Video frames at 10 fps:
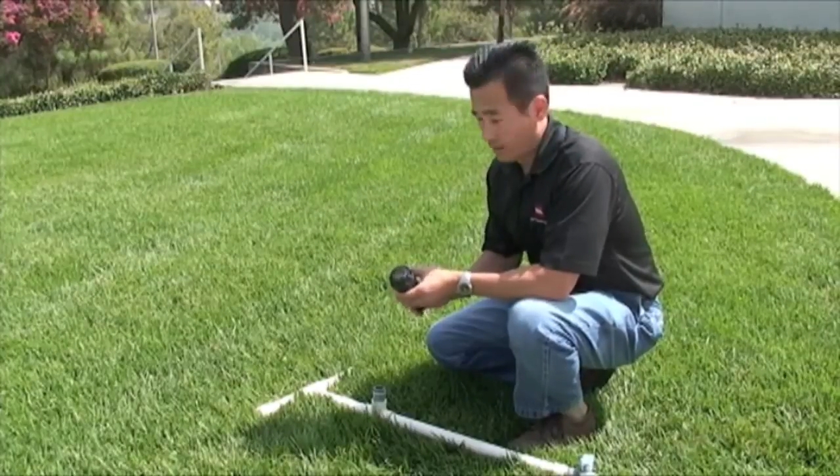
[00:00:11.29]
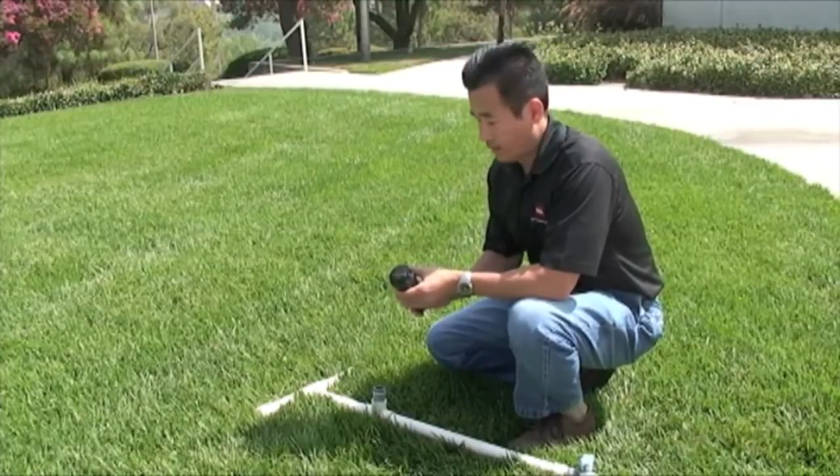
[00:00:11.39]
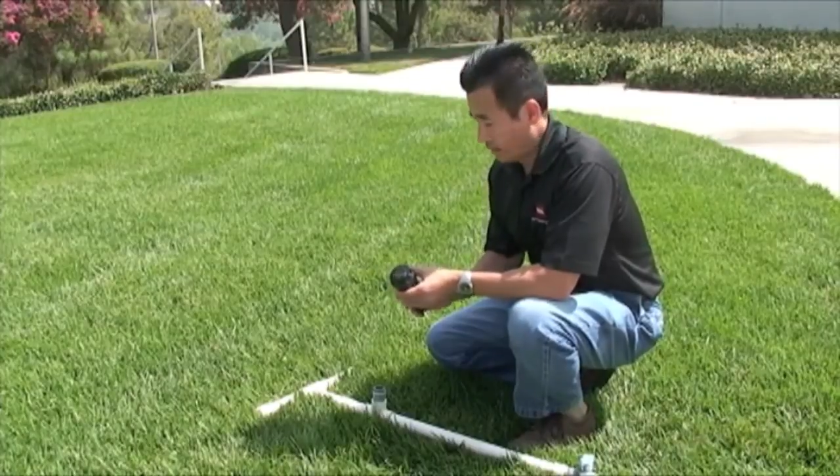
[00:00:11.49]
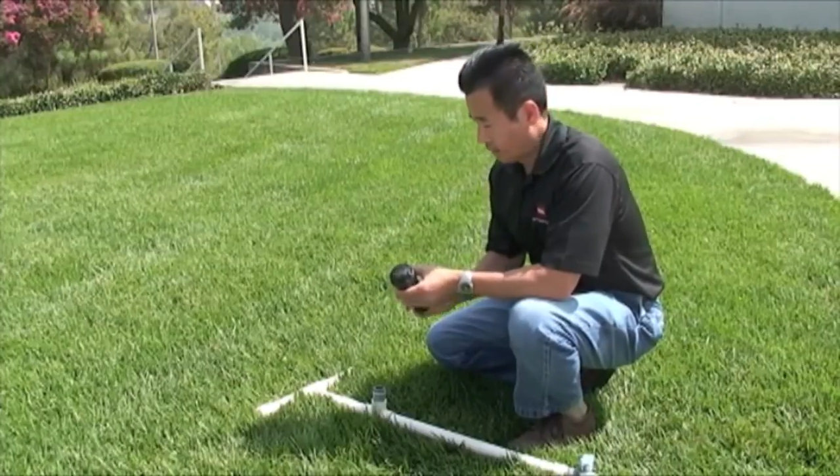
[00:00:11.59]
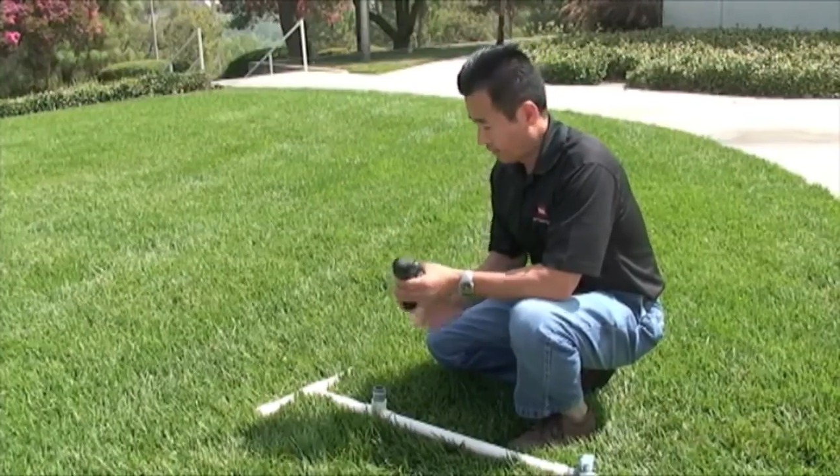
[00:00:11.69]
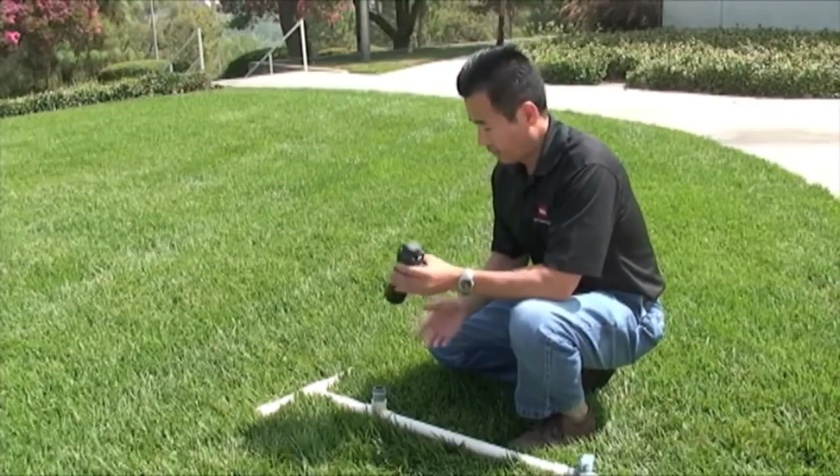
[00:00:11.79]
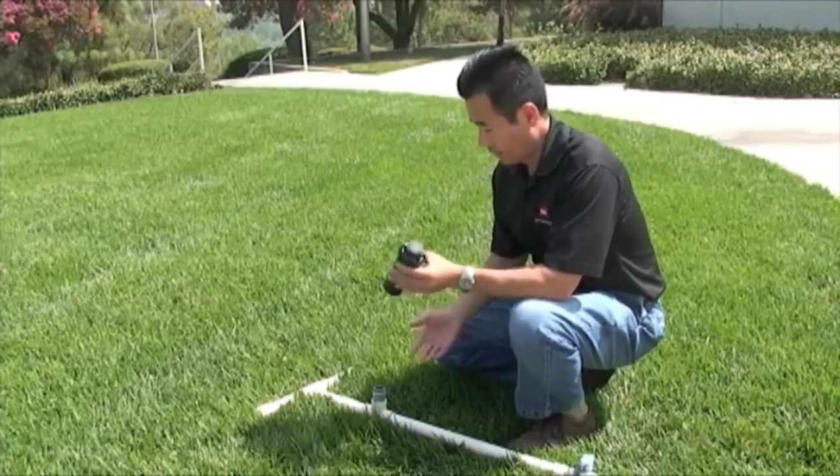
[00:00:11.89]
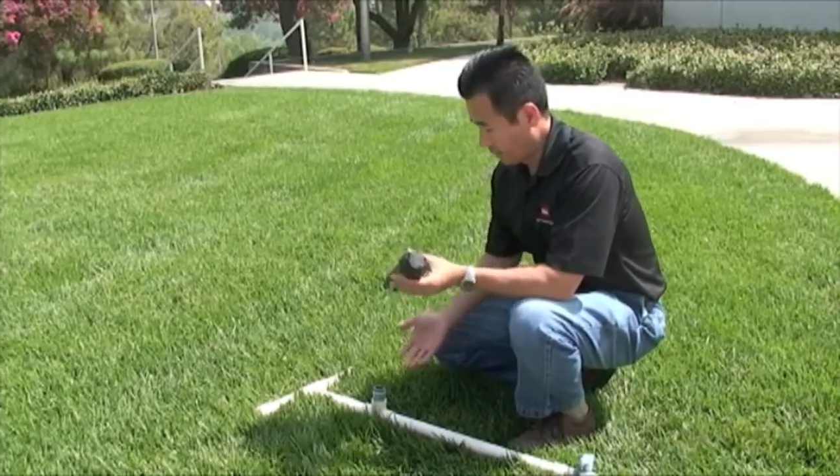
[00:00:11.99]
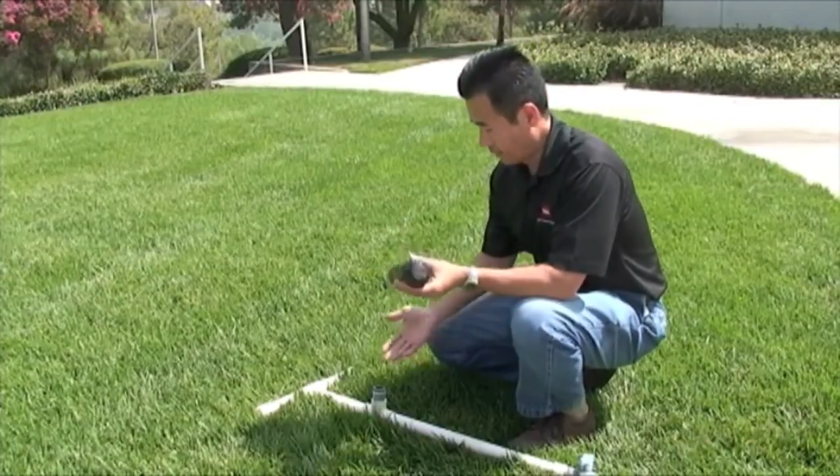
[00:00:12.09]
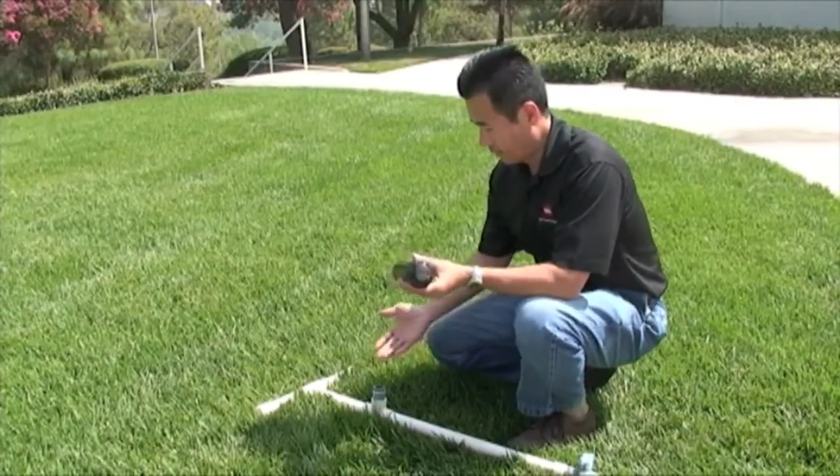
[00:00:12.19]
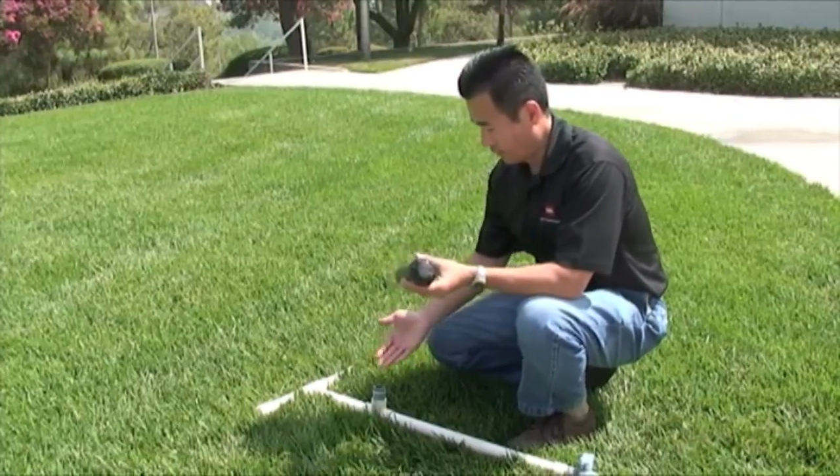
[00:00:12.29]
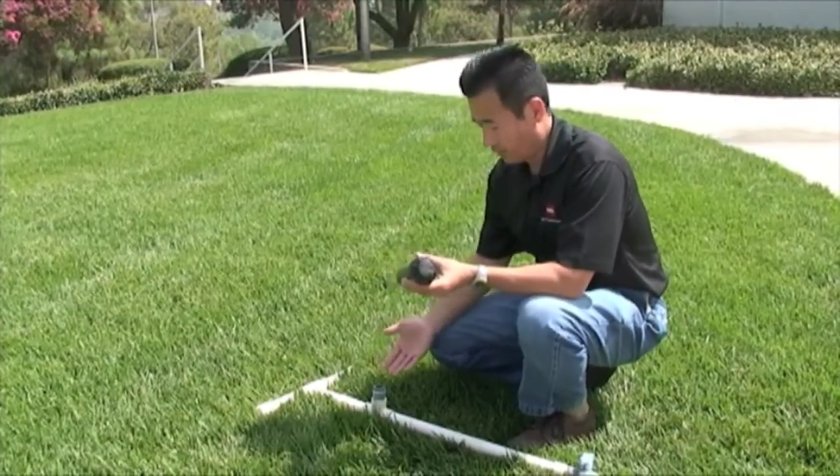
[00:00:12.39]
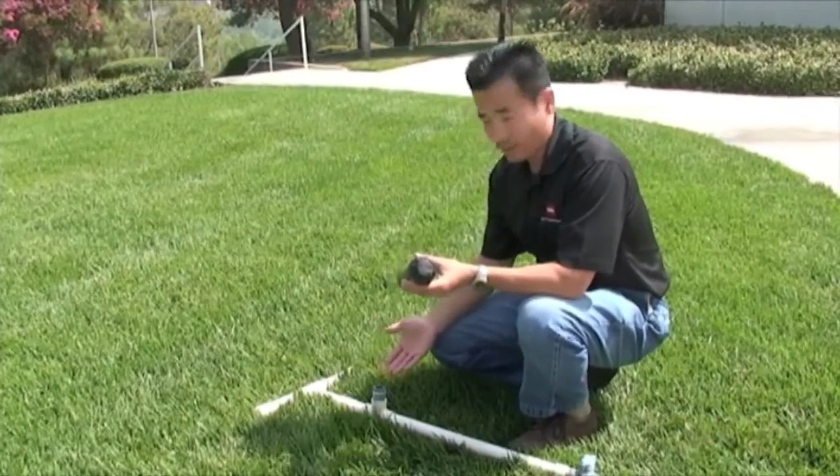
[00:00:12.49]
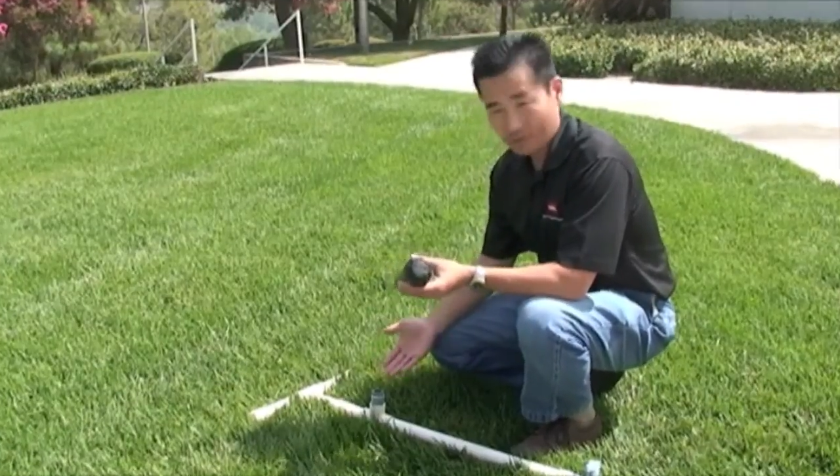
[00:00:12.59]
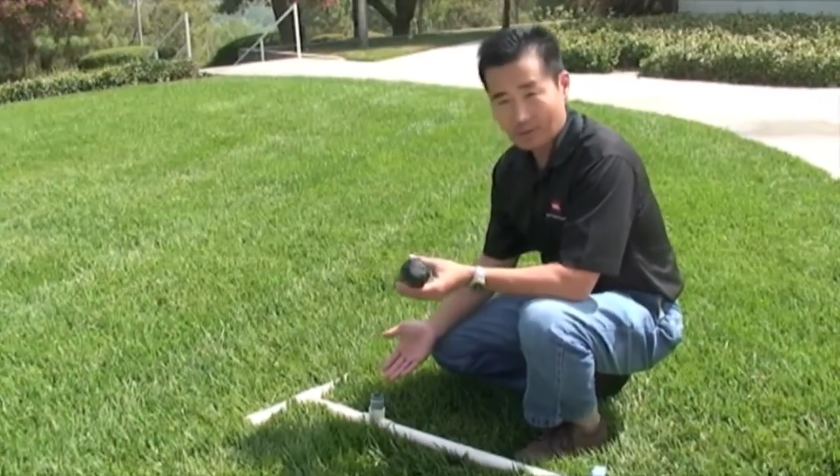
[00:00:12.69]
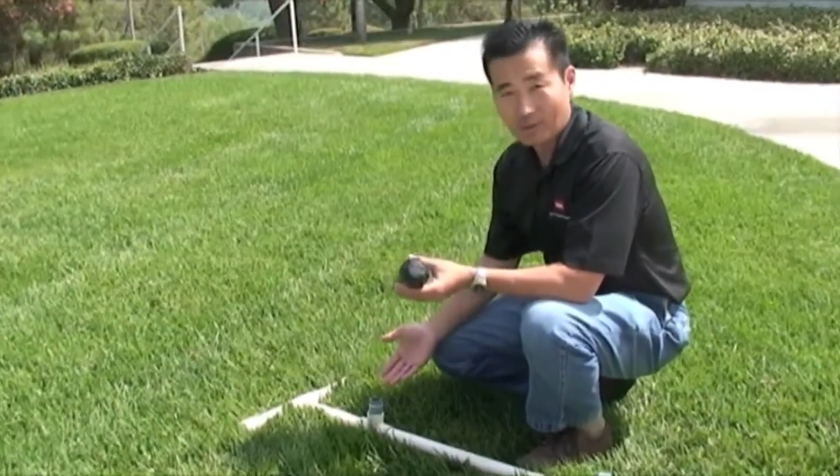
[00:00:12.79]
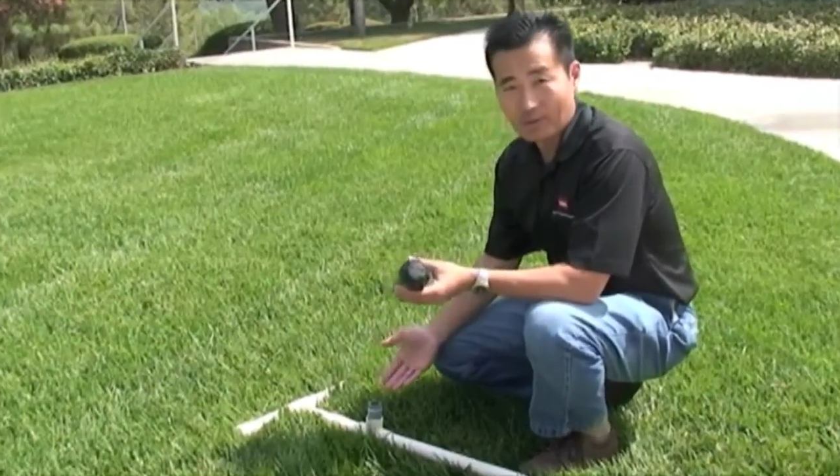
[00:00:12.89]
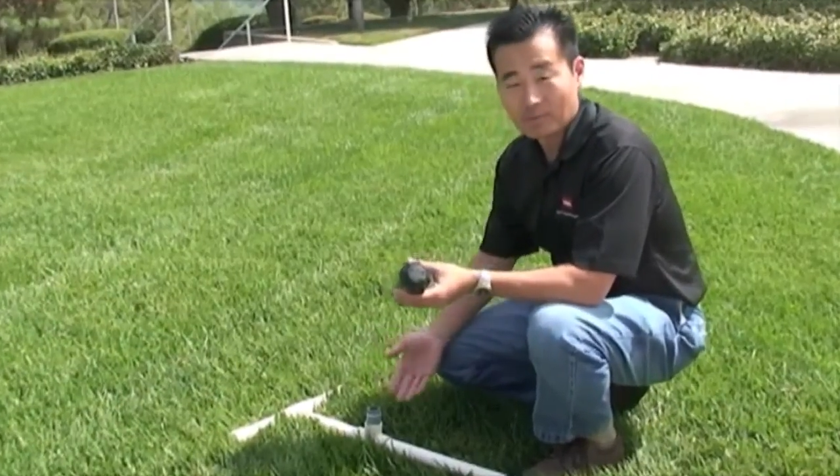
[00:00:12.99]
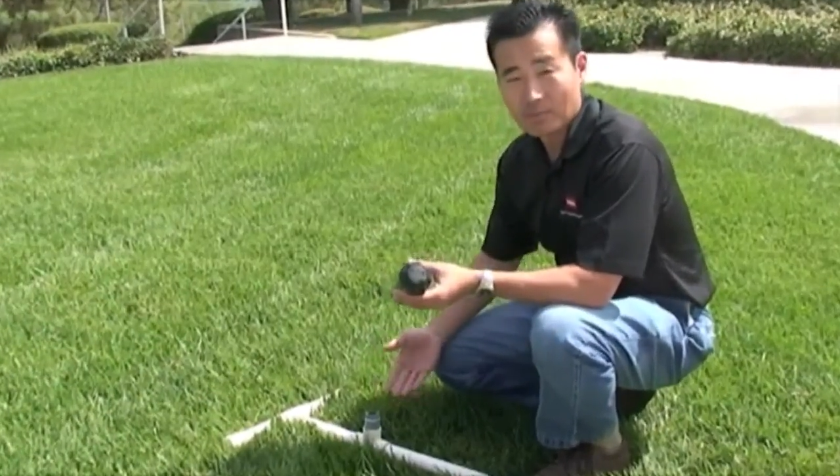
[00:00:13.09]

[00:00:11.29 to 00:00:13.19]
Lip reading: And obviously this is not your